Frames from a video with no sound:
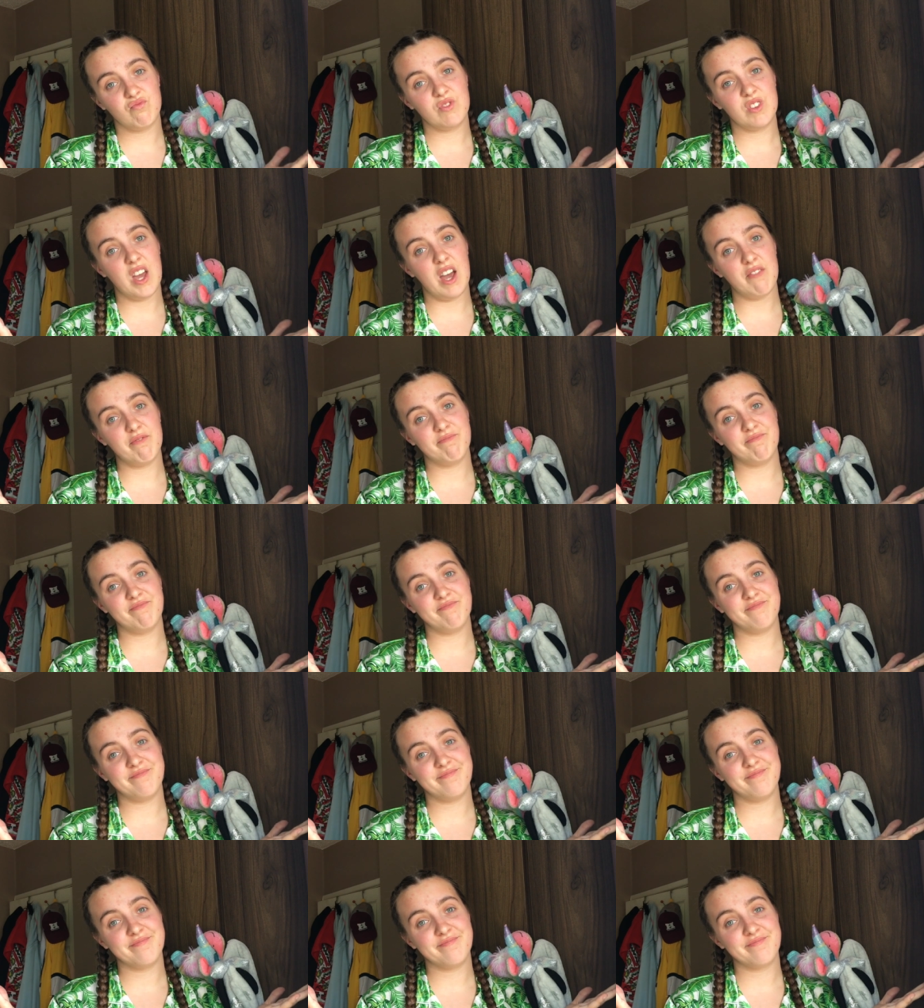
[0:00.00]
Yeah.
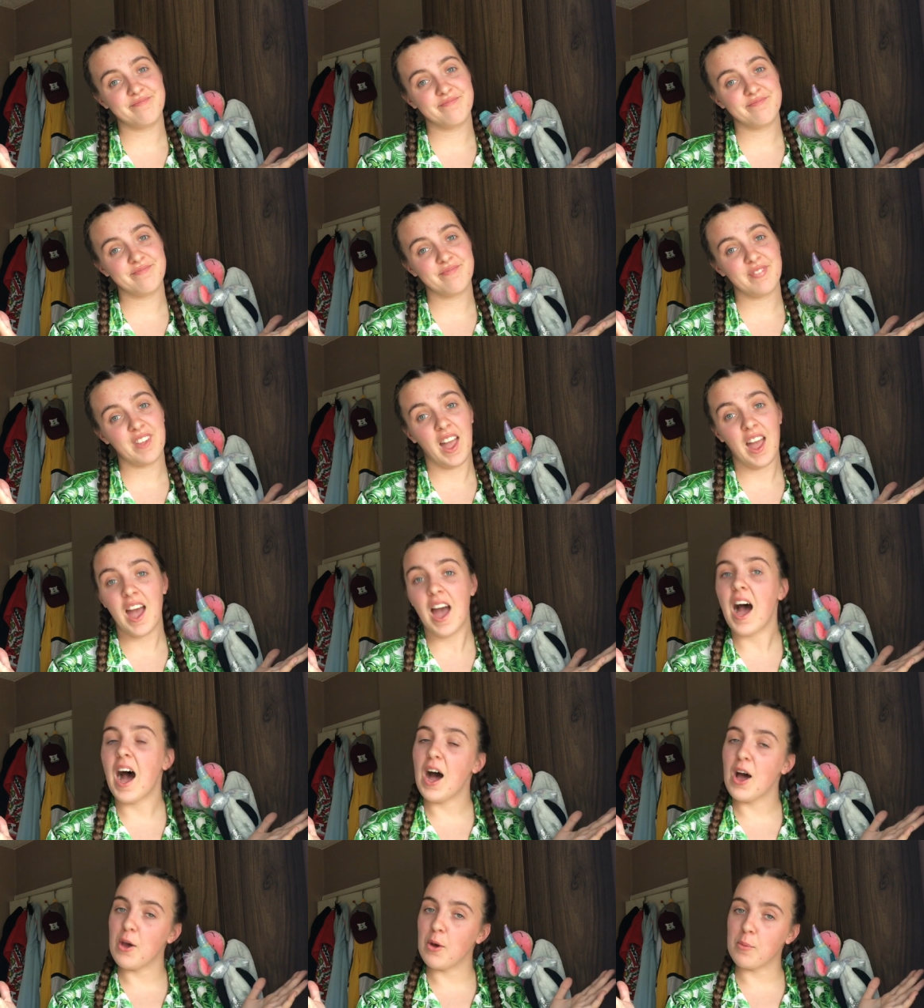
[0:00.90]

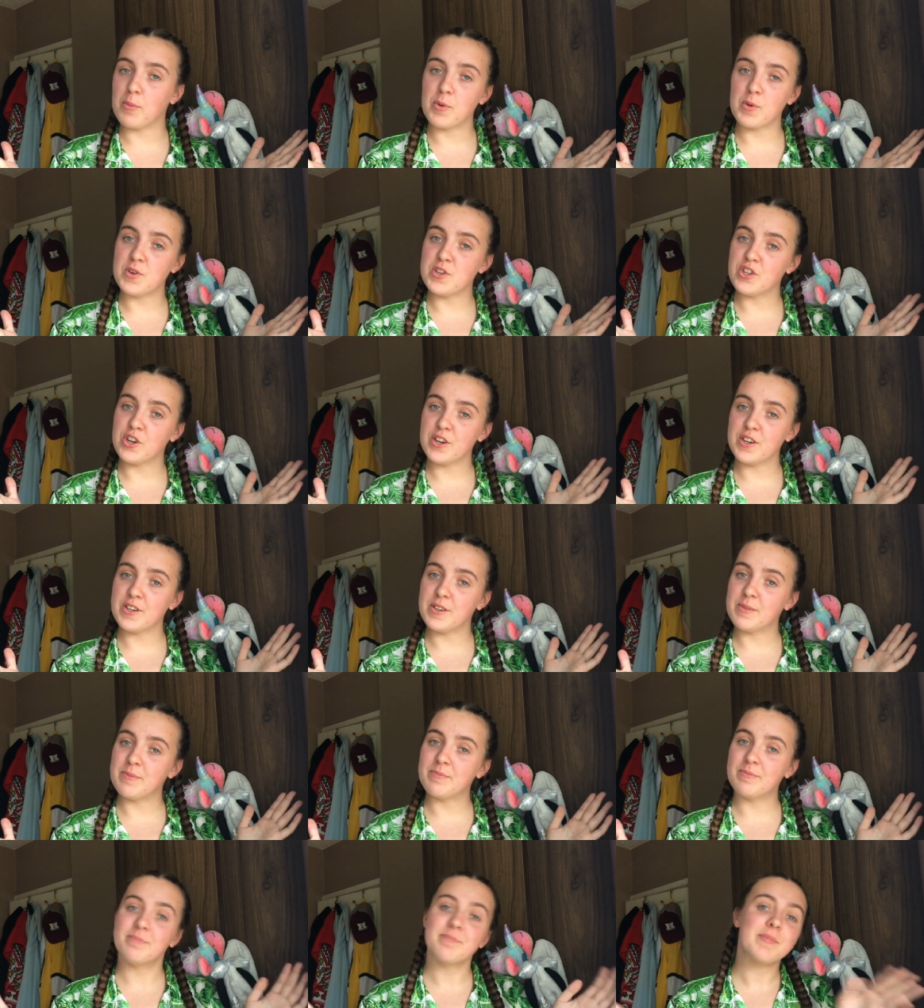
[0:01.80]
I hope you enjoyed.
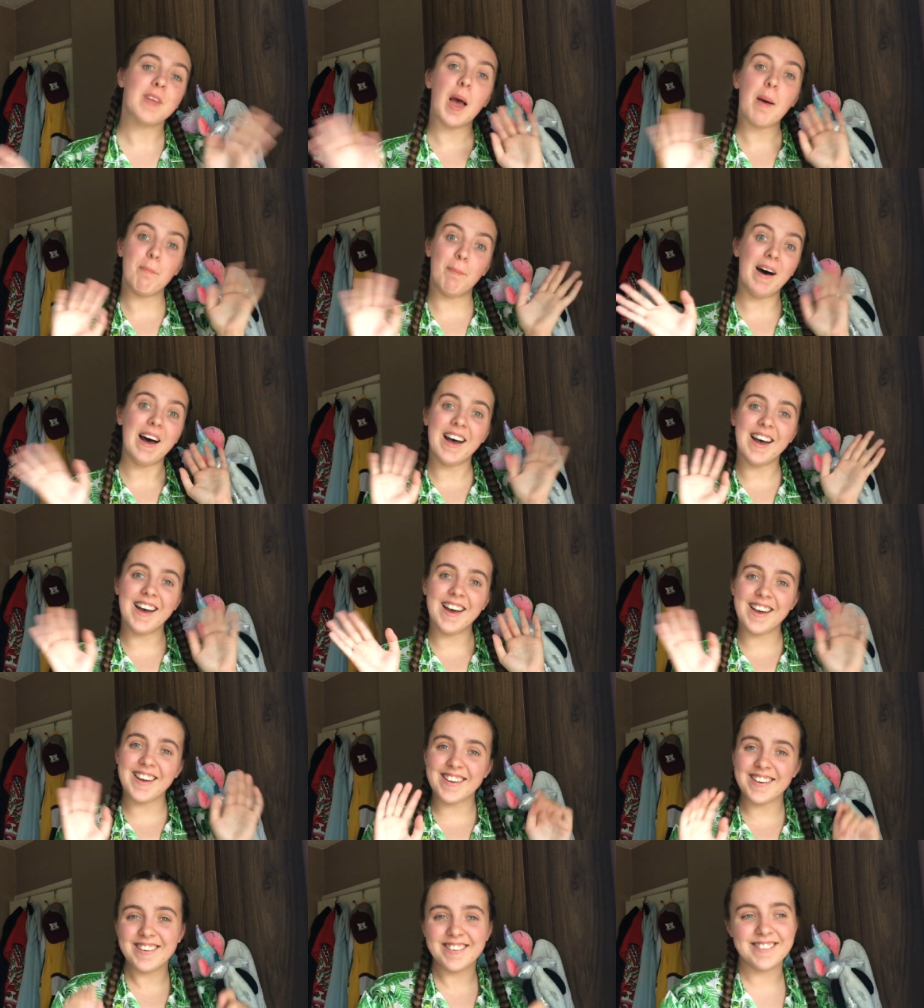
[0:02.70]

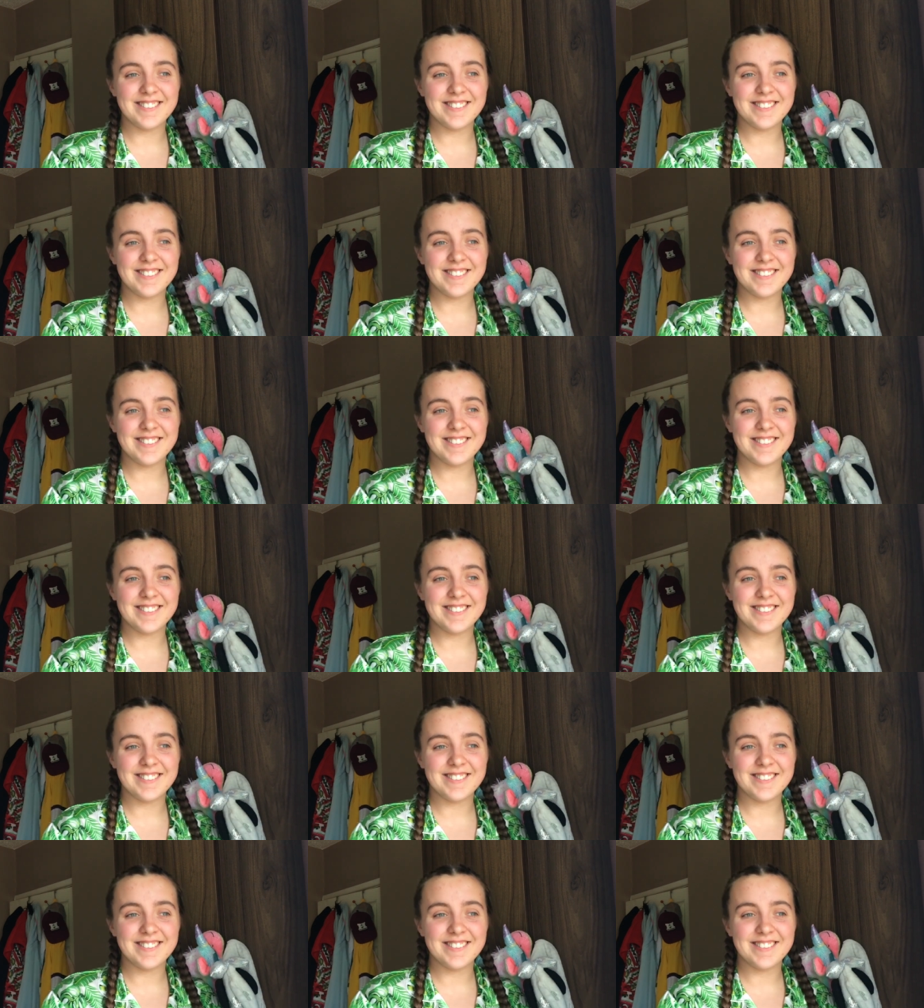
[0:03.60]
Bye.